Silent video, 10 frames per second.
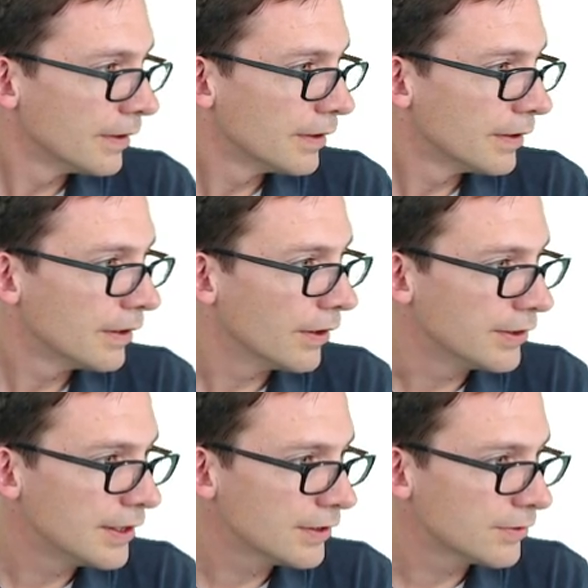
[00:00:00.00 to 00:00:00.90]
All right,
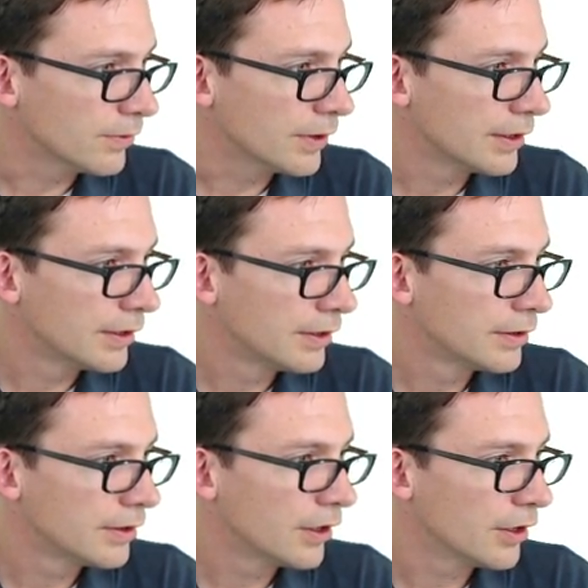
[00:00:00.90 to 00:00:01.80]
this one
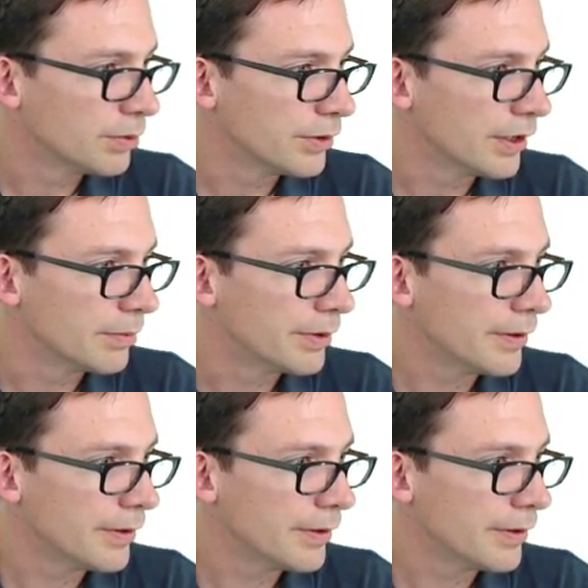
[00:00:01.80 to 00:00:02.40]
I'll put up here.